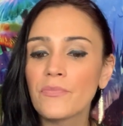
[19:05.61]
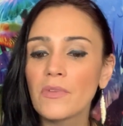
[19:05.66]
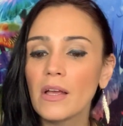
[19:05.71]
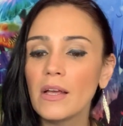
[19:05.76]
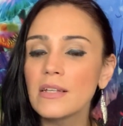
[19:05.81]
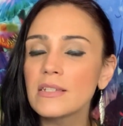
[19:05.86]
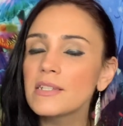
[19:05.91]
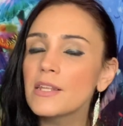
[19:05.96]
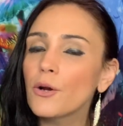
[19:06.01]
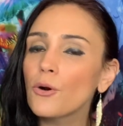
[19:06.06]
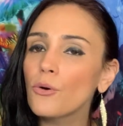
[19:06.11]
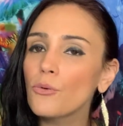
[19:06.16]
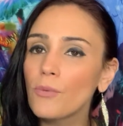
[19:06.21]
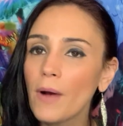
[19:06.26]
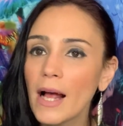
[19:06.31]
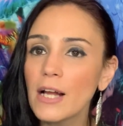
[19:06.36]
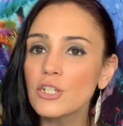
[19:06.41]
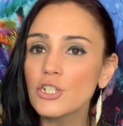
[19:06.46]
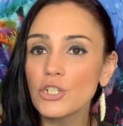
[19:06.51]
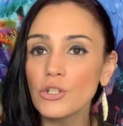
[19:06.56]
Is there a
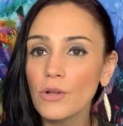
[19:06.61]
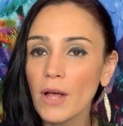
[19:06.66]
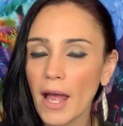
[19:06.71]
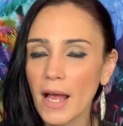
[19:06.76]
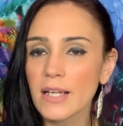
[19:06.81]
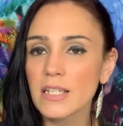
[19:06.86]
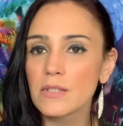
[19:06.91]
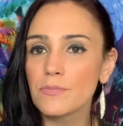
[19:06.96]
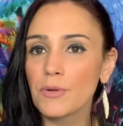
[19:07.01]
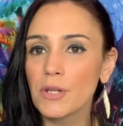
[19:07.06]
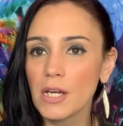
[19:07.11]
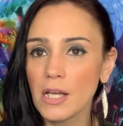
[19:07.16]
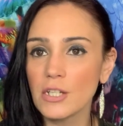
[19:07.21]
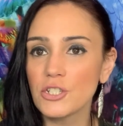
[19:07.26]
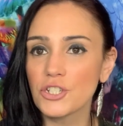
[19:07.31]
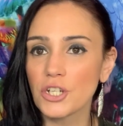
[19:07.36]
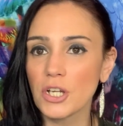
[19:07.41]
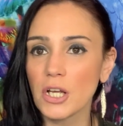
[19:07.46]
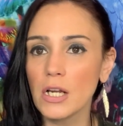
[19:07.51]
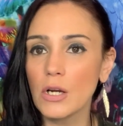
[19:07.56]
rational
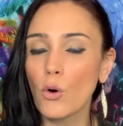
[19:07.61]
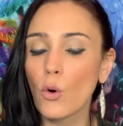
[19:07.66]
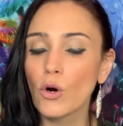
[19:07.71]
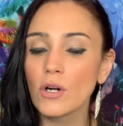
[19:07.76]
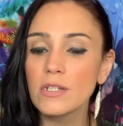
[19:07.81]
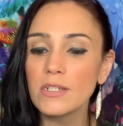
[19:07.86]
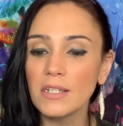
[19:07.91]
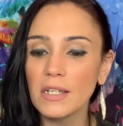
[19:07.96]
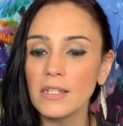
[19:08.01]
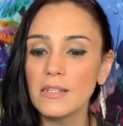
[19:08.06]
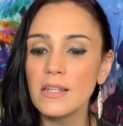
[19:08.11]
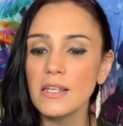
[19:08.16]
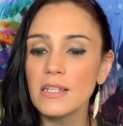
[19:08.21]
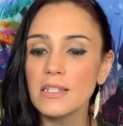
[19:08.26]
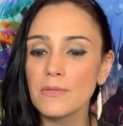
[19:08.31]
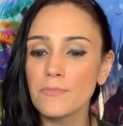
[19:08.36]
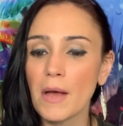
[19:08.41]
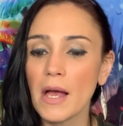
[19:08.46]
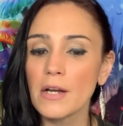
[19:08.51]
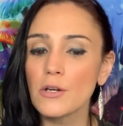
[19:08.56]
explanation, or did these
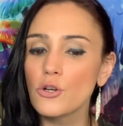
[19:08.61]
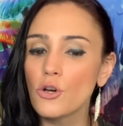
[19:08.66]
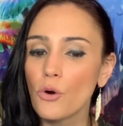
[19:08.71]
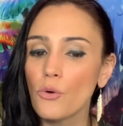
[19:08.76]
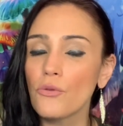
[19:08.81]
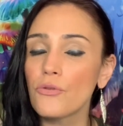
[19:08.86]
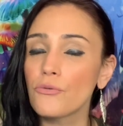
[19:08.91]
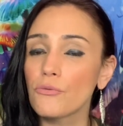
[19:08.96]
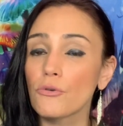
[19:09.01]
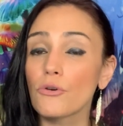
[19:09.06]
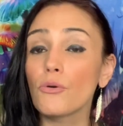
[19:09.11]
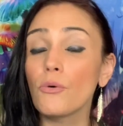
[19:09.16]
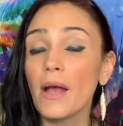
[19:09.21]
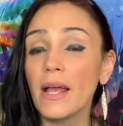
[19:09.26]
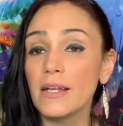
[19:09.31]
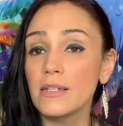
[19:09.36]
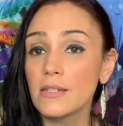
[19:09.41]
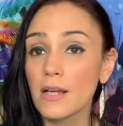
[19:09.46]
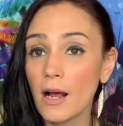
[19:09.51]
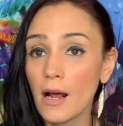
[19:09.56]
men go through
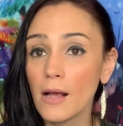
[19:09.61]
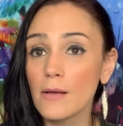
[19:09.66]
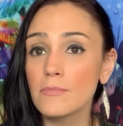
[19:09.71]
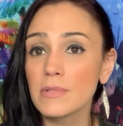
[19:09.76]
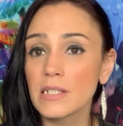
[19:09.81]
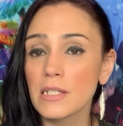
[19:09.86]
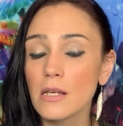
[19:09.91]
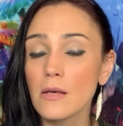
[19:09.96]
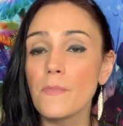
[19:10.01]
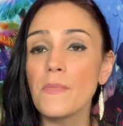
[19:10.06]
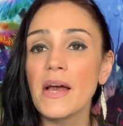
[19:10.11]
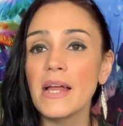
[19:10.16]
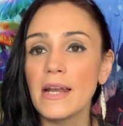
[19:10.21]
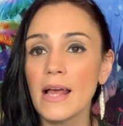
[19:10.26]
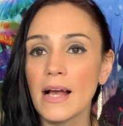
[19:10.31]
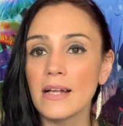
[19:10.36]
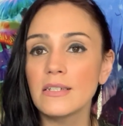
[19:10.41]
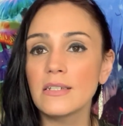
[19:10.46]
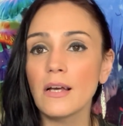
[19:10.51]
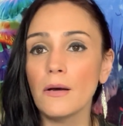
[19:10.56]
a time slip and
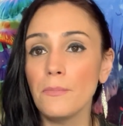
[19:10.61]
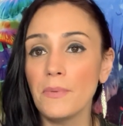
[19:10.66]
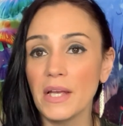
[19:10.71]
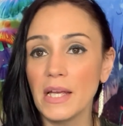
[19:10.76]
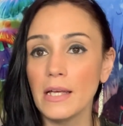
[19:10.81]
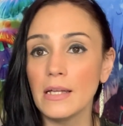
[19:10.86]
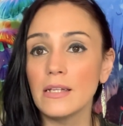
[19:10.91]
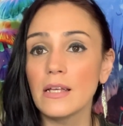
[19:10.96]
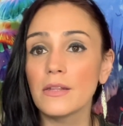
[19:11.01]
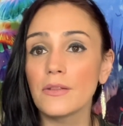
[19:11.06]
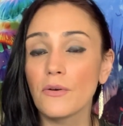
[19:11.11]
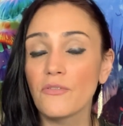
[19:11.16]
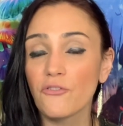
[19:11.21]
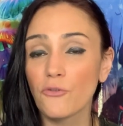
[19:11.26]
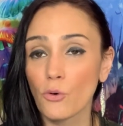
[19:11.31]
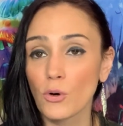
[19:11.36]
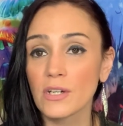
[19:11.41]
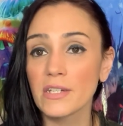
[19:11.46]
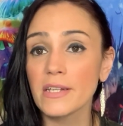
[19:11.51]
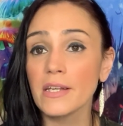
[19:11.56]
end up in the
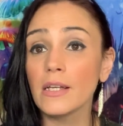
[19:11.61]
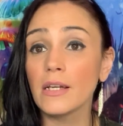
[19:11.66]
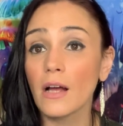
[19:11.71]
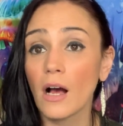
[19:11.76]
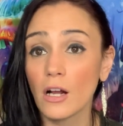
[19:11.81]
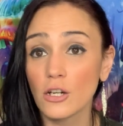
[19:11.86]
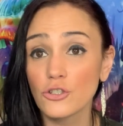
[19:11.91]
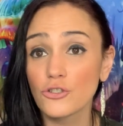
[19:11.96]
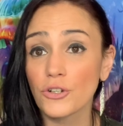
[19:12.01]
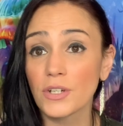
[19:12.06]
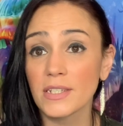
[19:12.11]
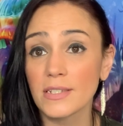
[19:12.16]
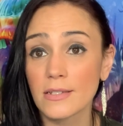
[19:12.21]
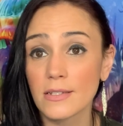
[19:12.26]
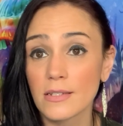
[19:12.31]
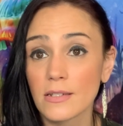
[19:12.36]
1400s?